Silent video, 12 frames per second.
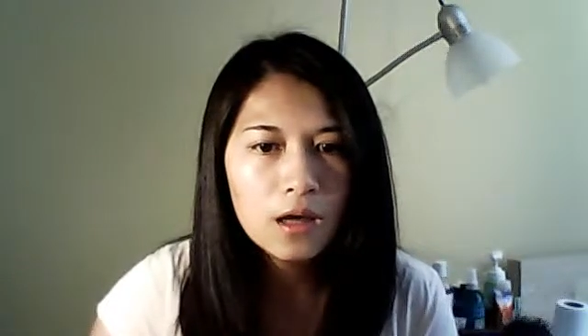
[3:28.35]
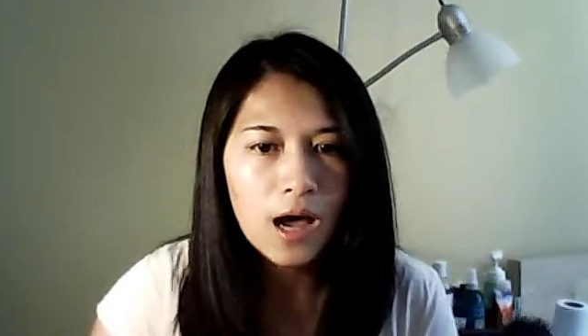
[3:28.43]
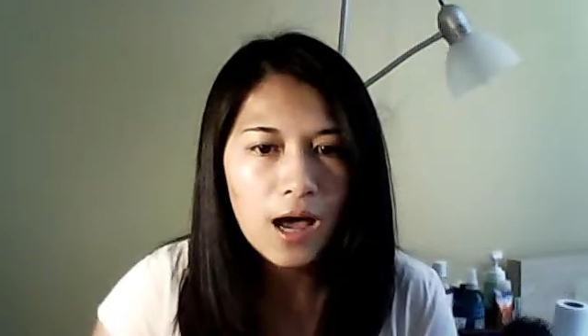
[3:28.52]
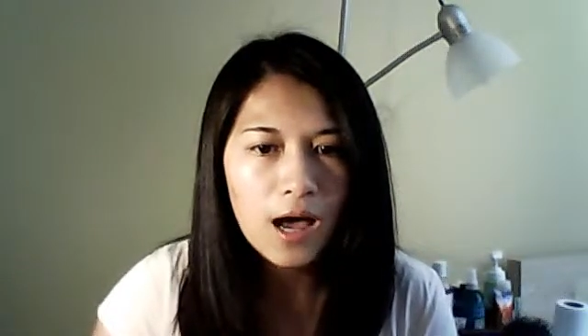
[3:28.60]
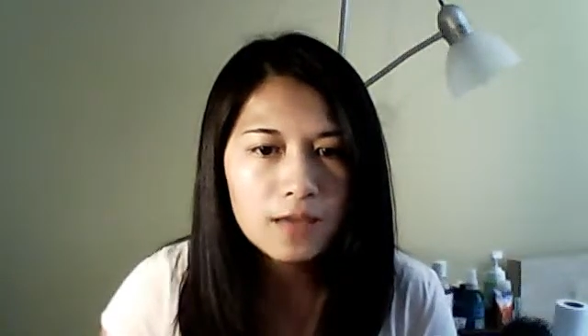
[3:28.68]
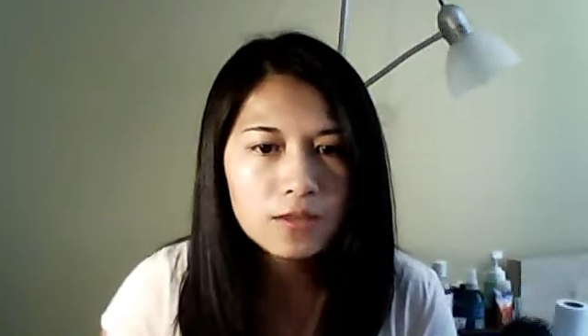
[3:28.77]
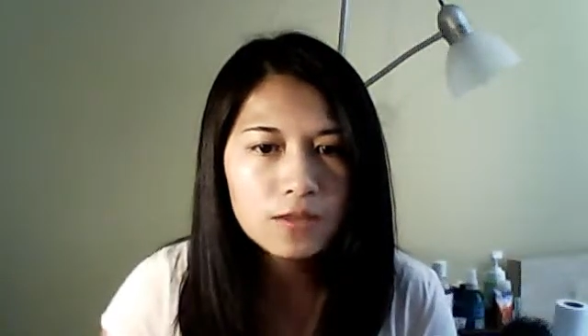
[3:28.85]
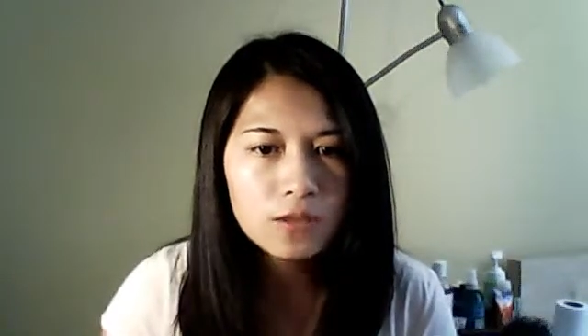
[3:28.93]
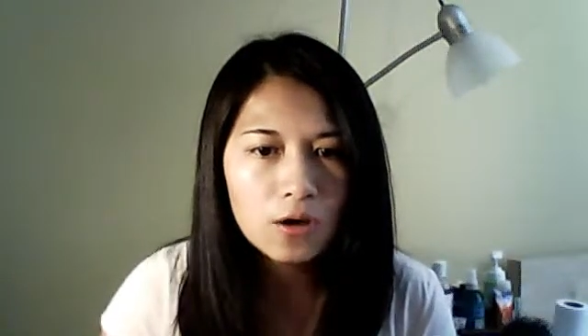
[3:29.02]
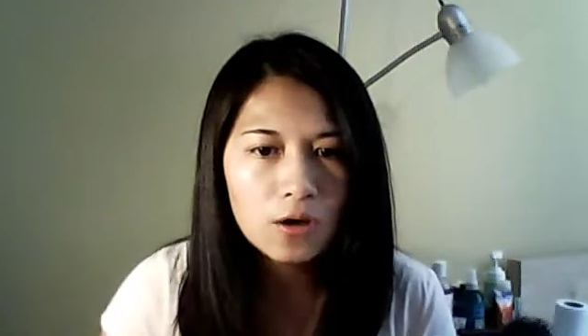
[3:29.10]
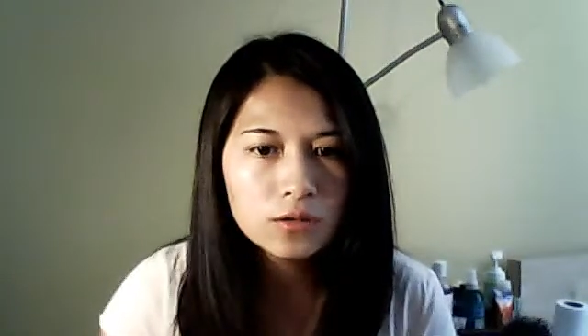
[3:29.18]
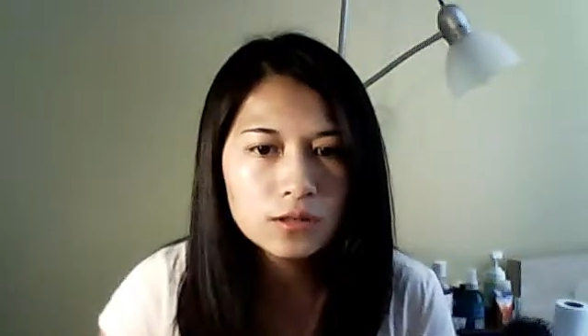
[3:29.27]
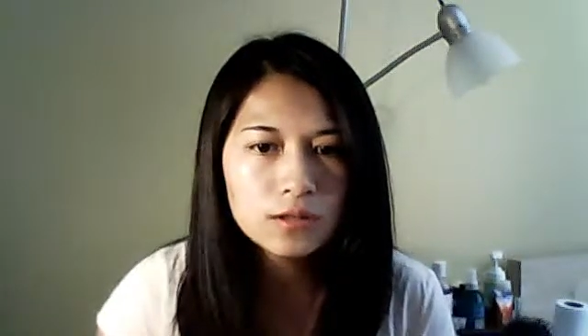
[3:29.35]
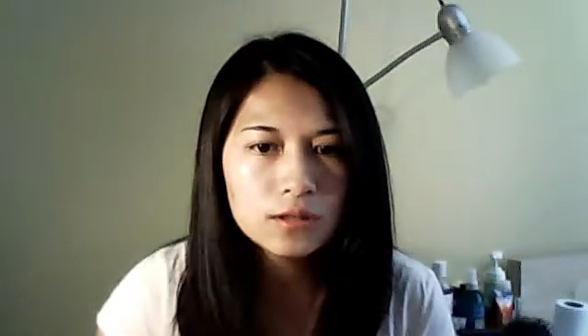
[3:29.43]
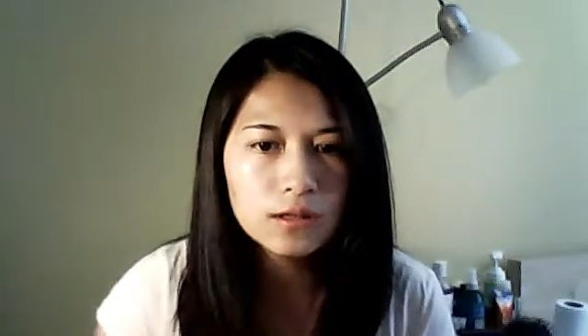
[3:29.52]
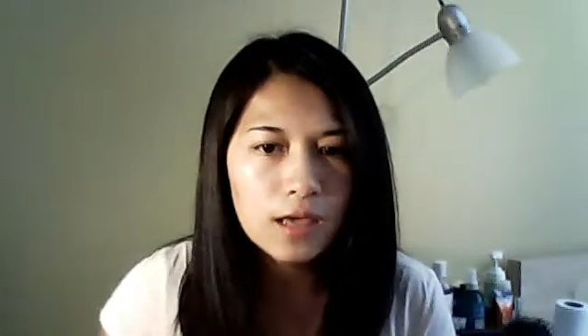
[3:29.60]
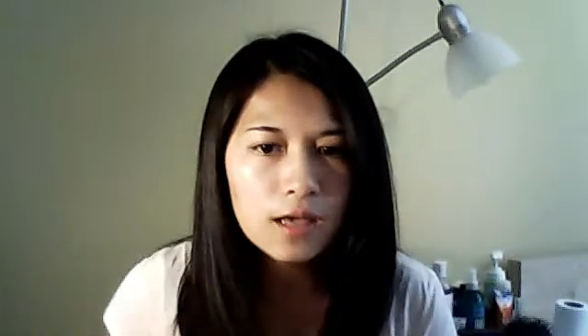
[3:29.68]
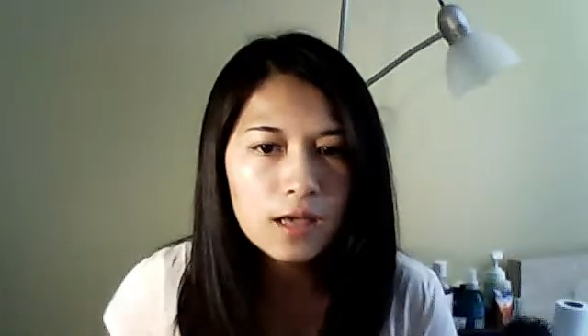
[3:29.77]
I thought the
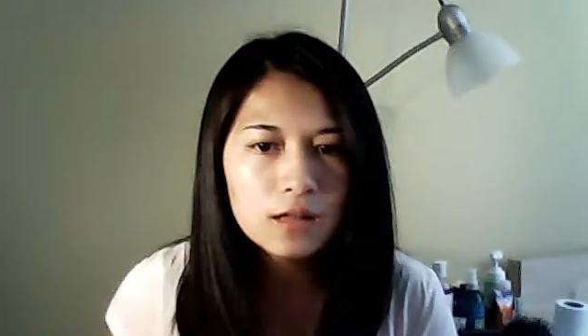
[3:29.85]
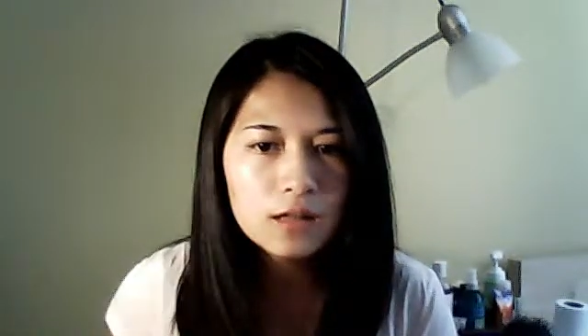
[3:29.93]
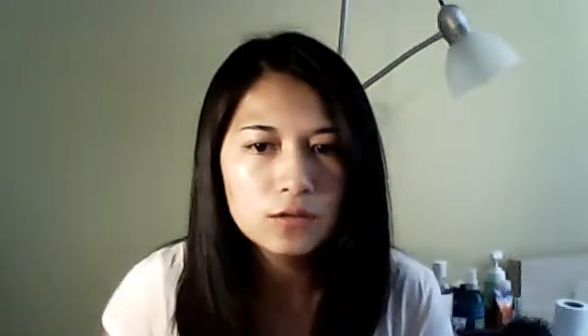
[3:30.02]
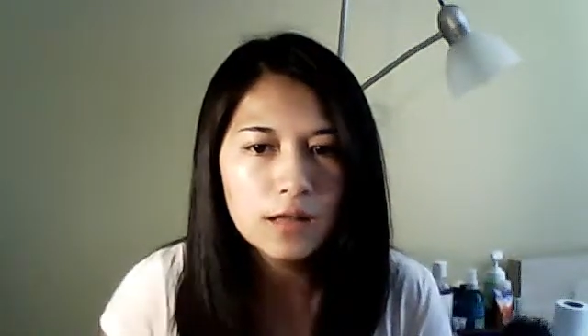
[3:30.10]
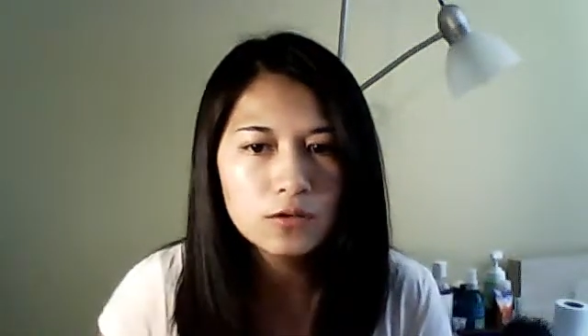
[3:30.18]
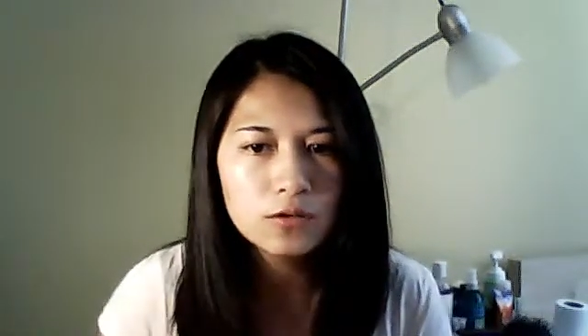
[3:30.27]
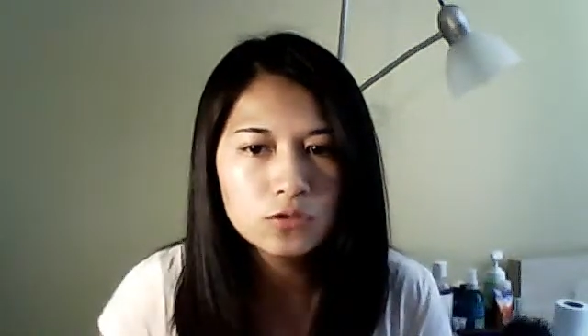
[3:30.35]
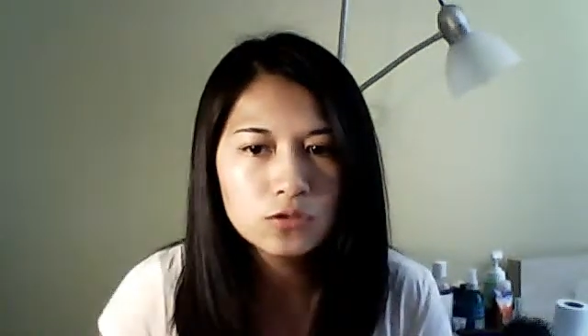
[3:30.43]
English language